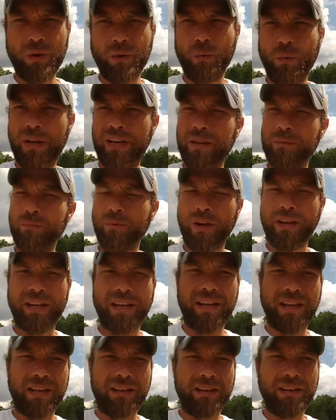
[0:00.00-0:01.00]
we can bring
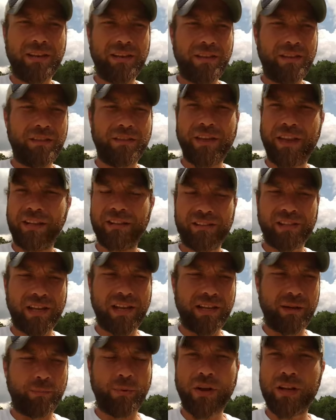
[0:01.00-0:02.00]
in things
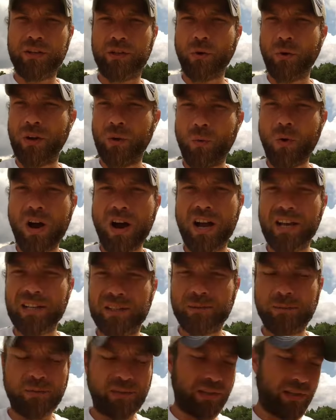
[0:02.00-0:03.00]
like predatory
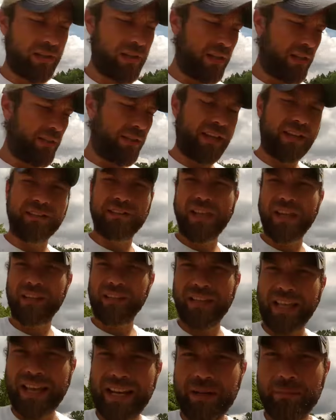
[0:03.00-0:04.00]
wasps, things like
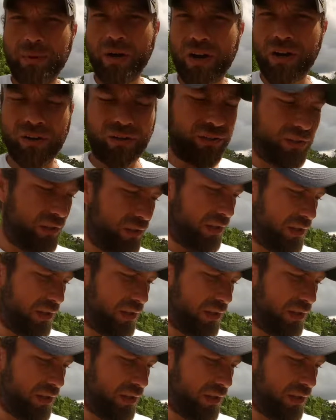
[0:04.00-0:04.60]
ladybugs.